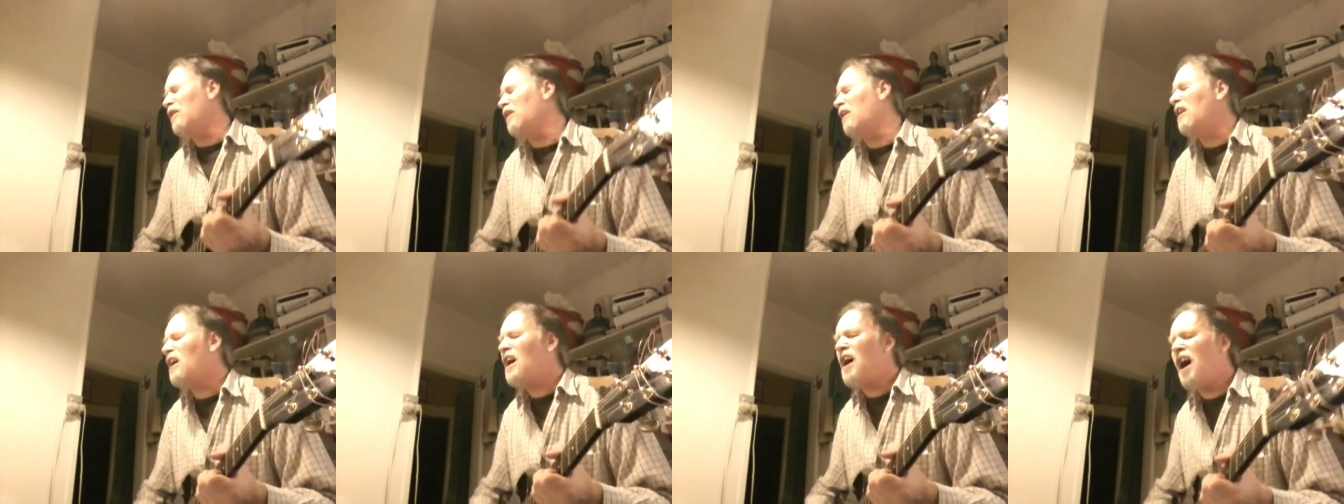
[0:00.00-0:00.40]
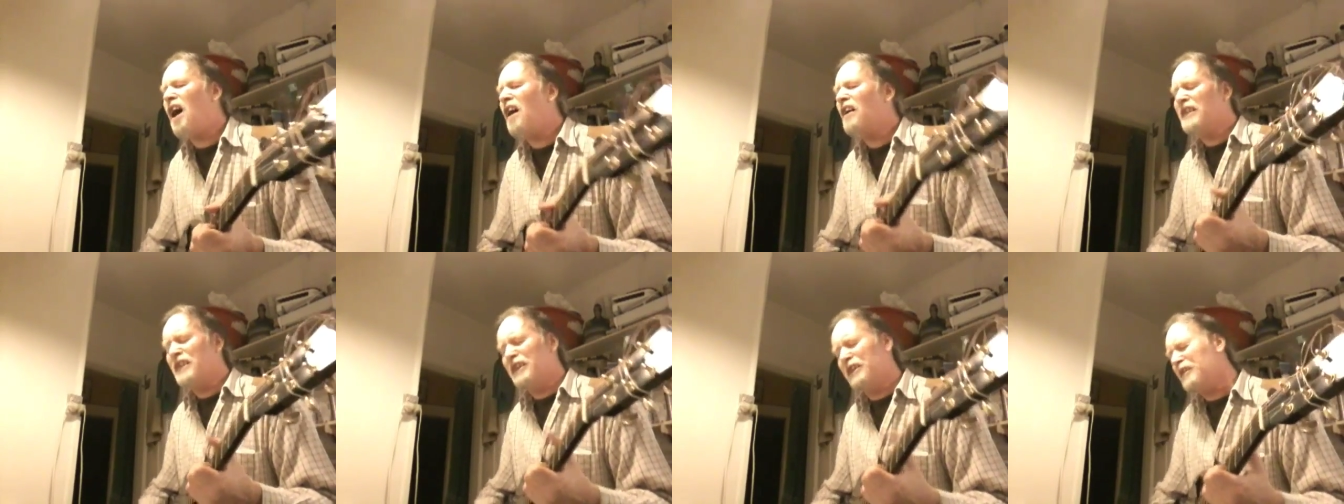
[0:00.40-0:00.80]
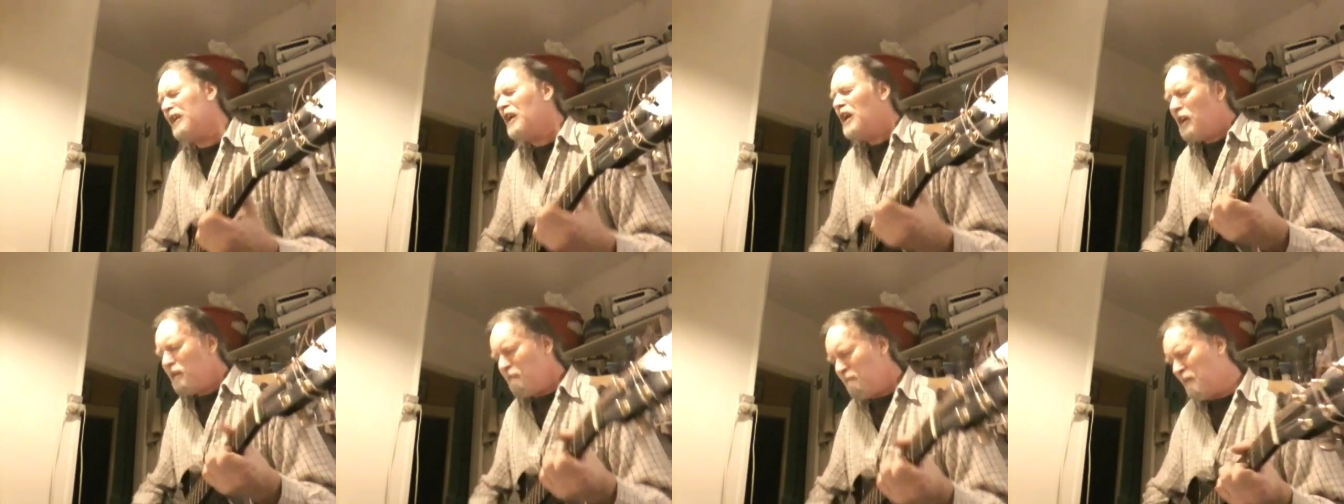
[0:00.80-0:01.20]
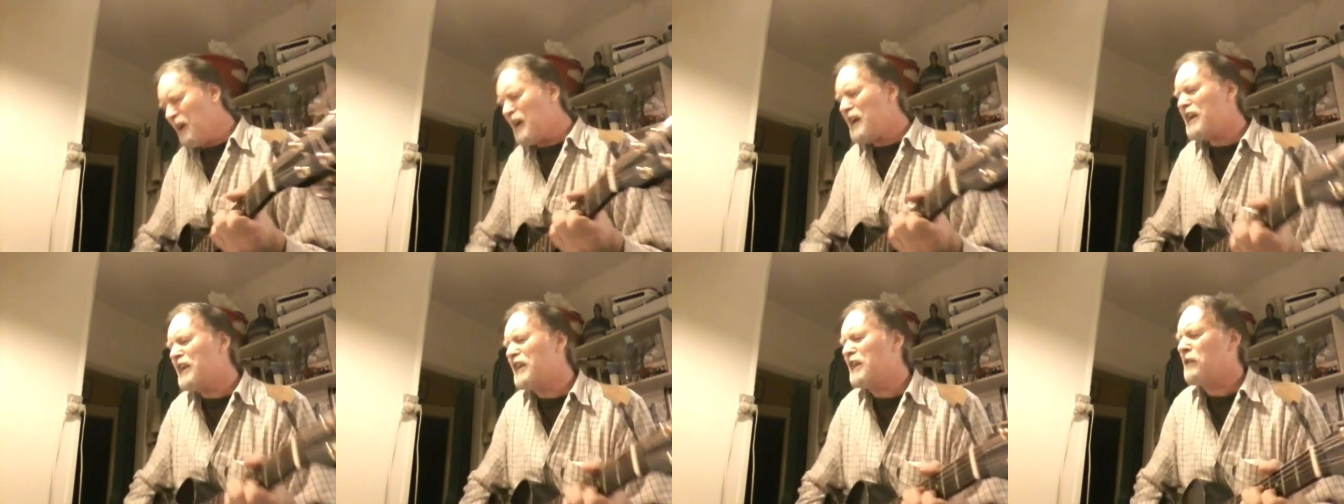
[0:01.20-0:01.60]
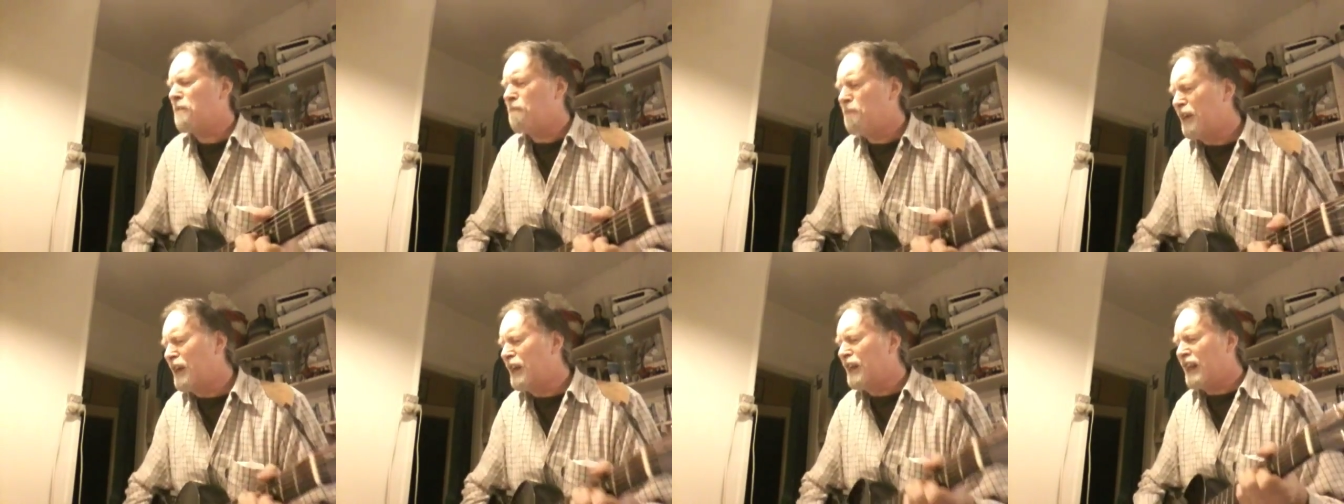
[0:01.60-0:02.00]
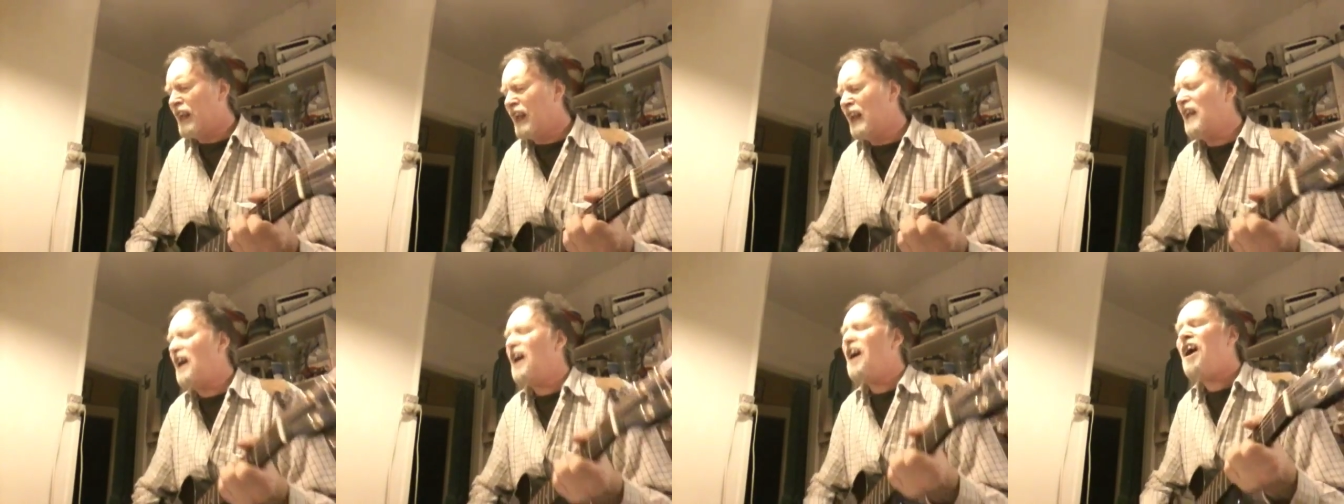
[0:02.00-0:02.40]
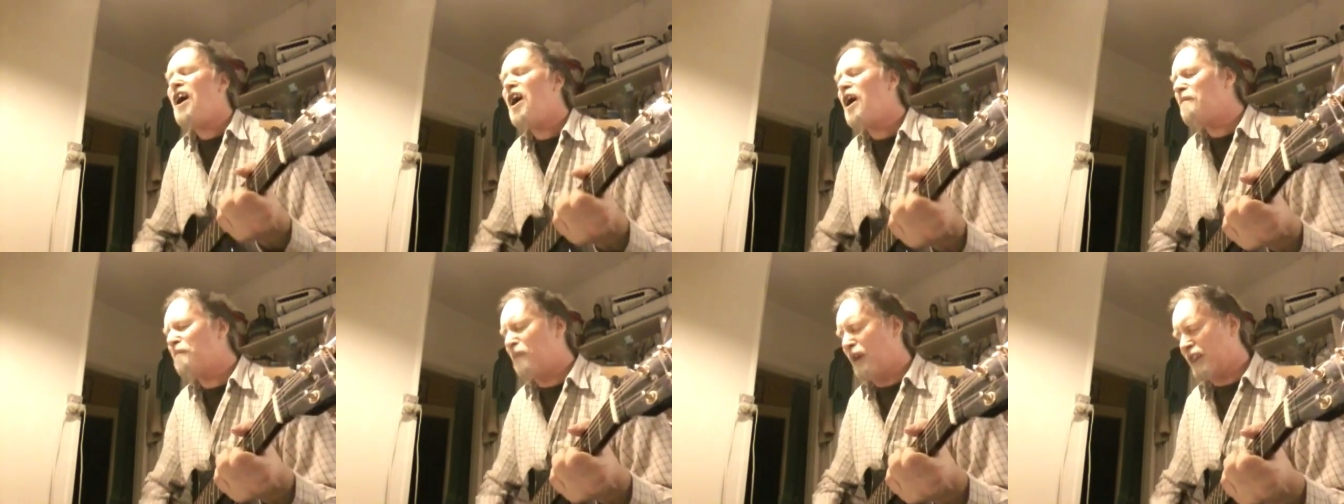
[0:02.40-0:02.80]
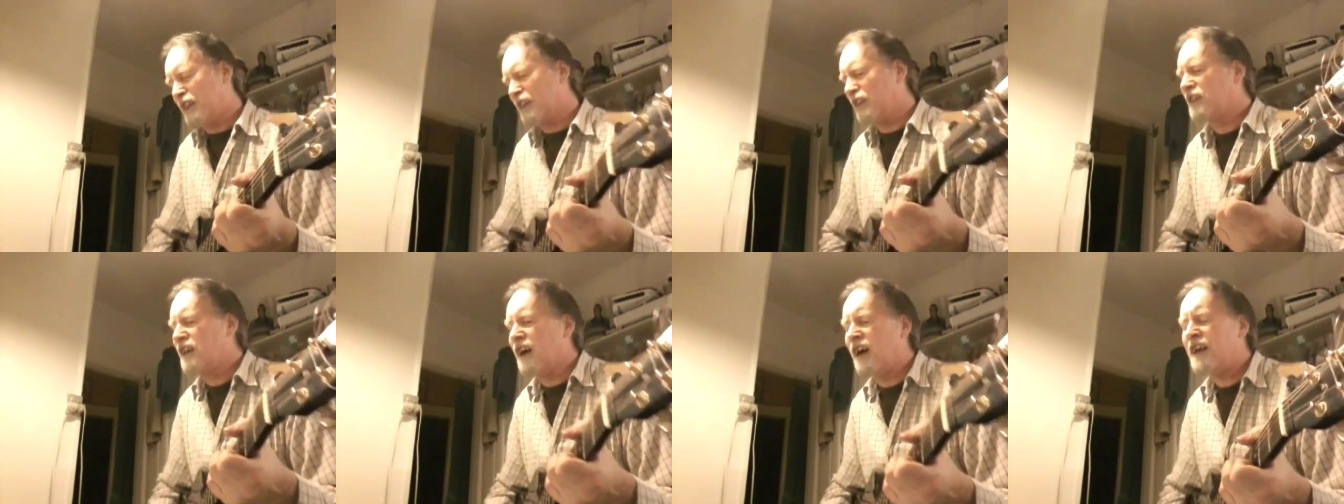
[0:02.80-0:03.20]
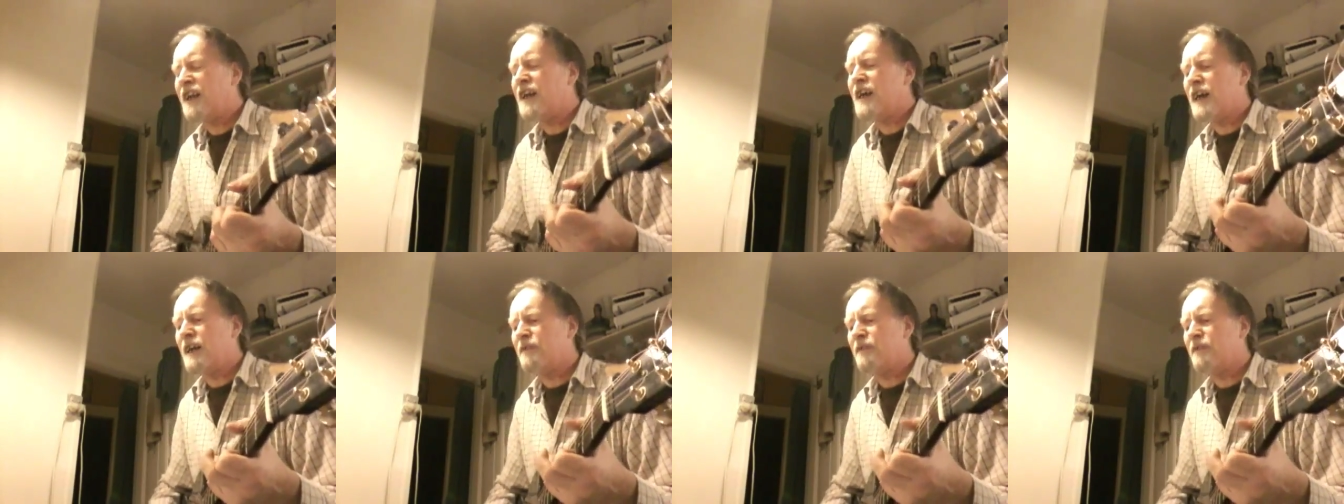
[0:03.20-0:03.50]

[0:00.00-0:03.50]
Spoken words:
or it may be the Lord, but you're gonna